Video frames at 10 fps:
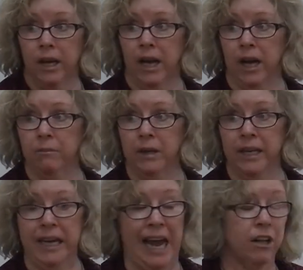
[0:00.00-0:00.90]

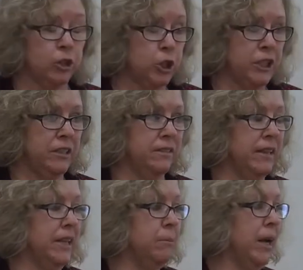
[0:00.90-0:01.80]
any allergies
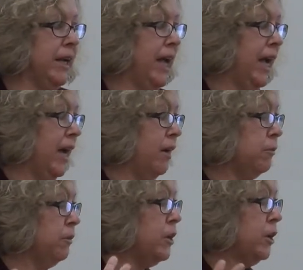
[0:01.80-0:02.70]
that they might
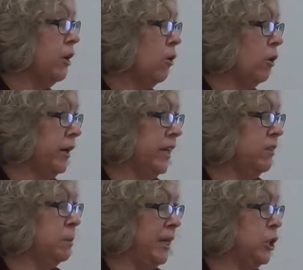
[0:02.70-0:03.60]
have or any
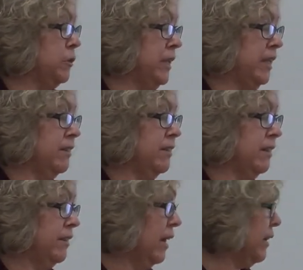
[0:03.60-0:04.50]
special needs
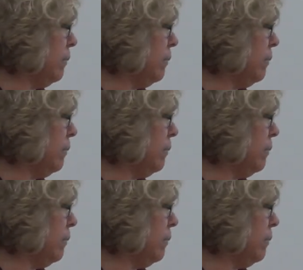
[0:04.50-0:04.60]
that